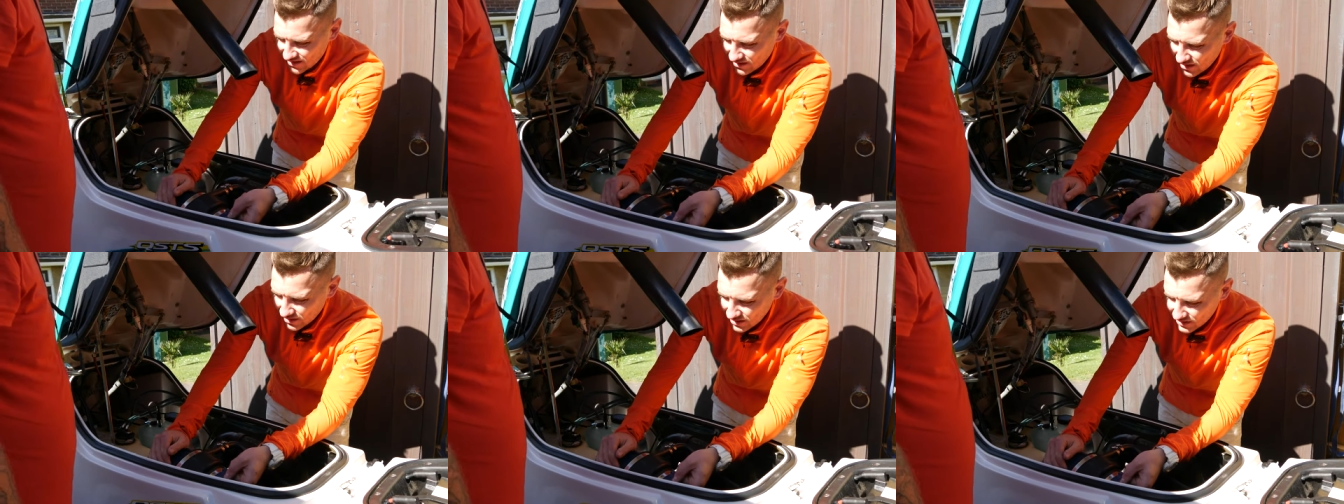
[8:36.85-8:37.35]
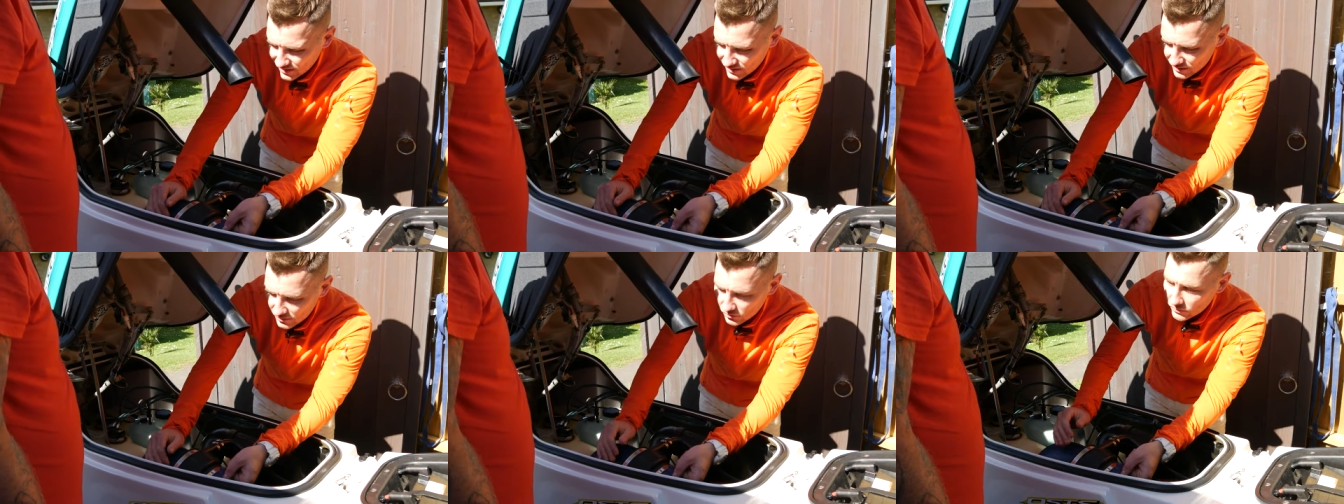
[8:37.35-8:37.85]

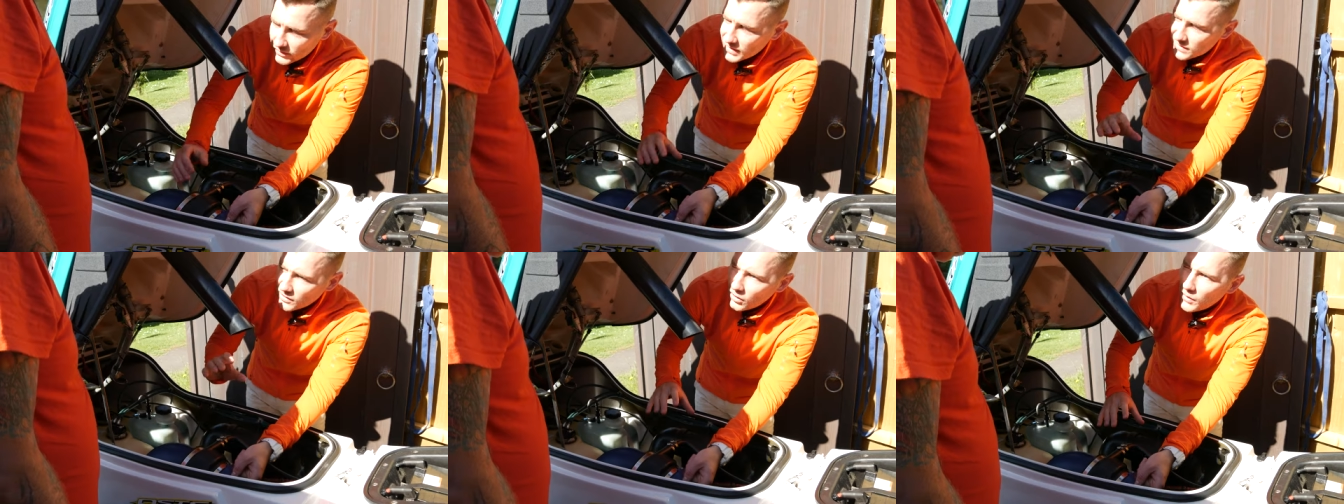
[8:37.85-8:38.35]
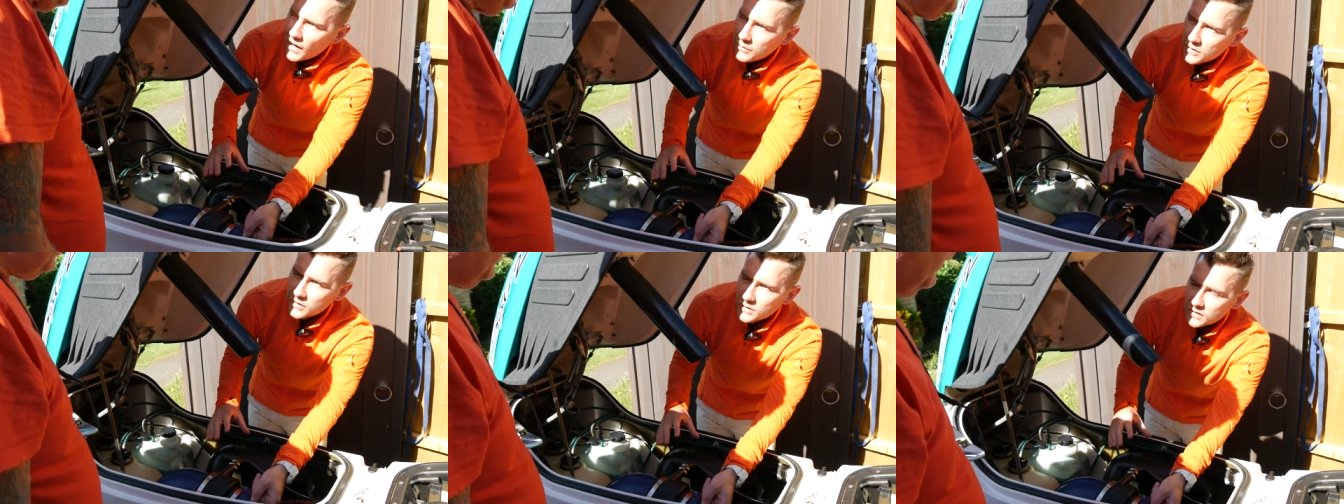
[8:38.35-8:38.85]
luckily, because it's low
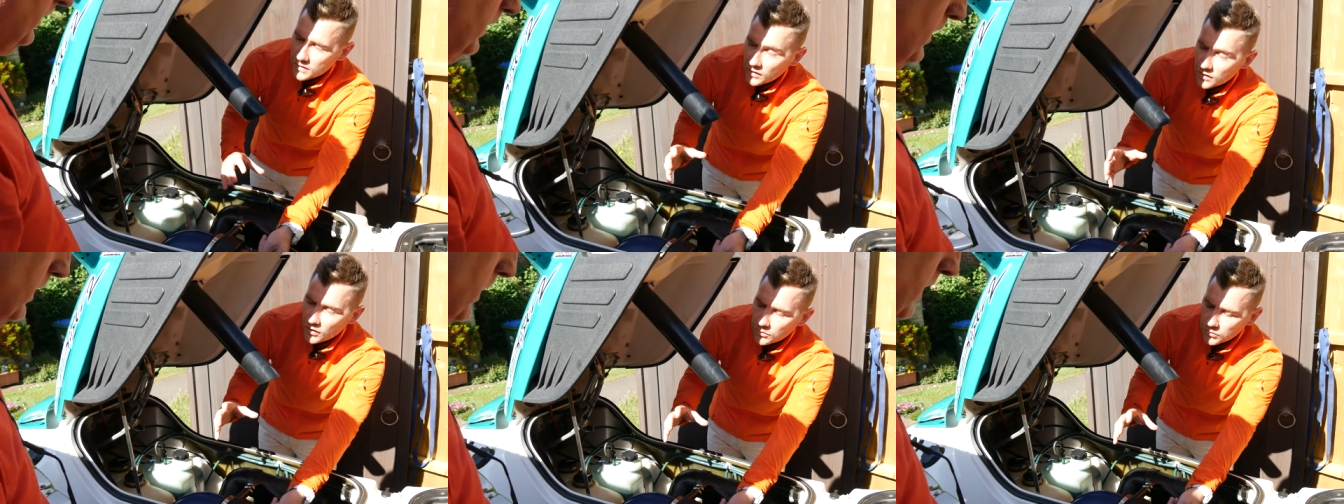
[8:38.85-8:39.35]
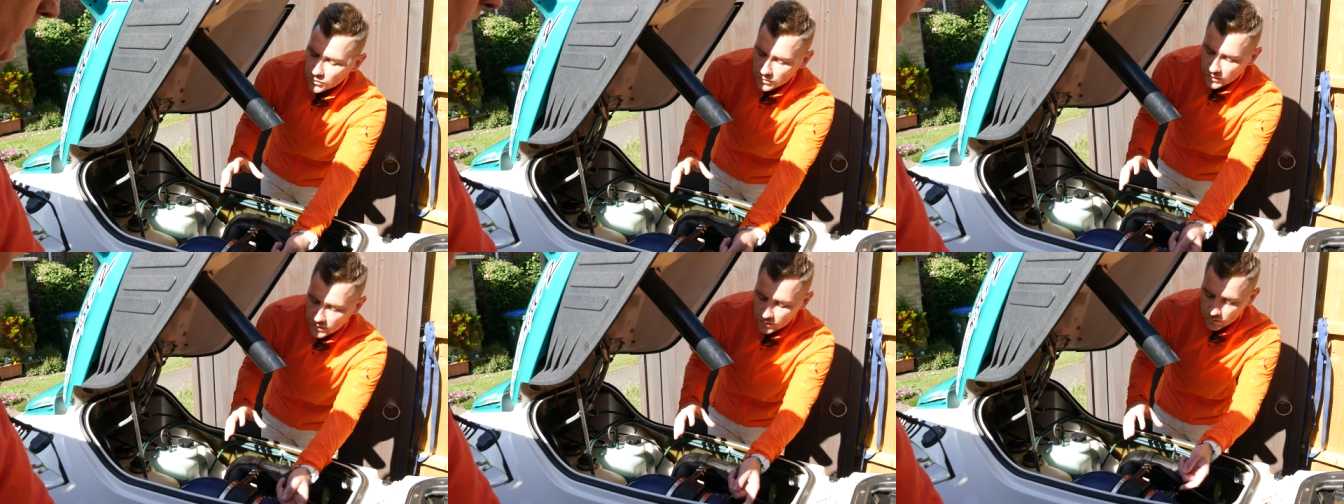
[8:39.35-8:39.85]
hours, like low
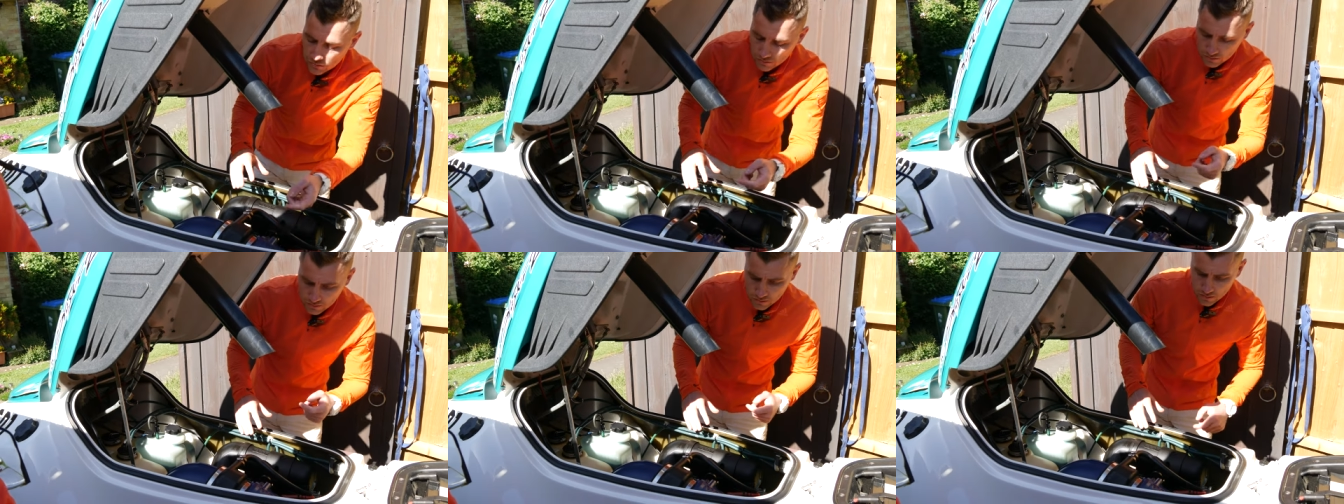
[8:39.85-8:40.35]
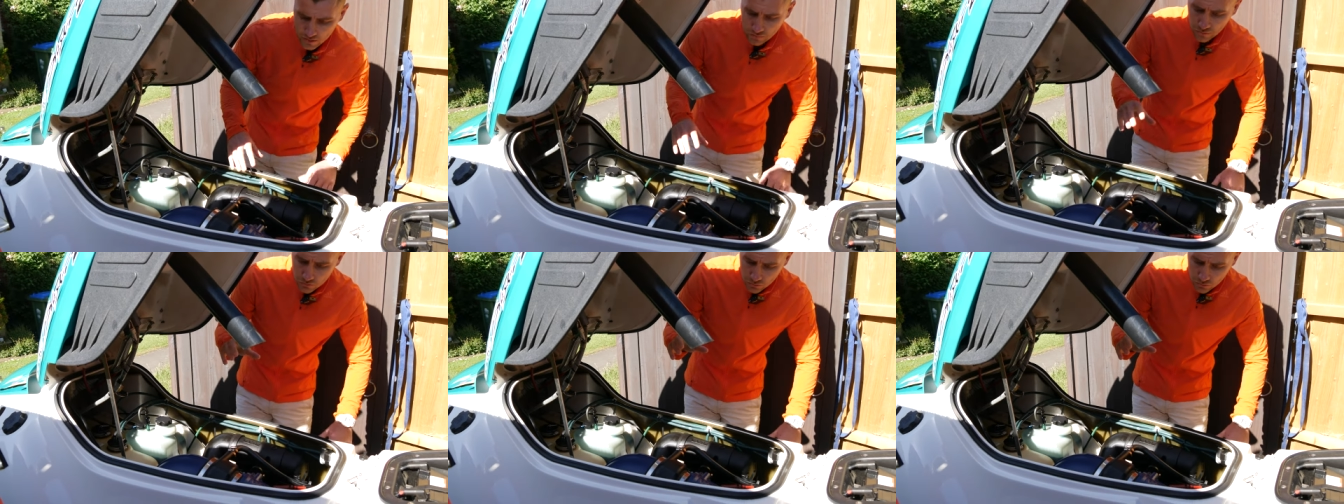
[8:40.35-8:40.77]
usage, if you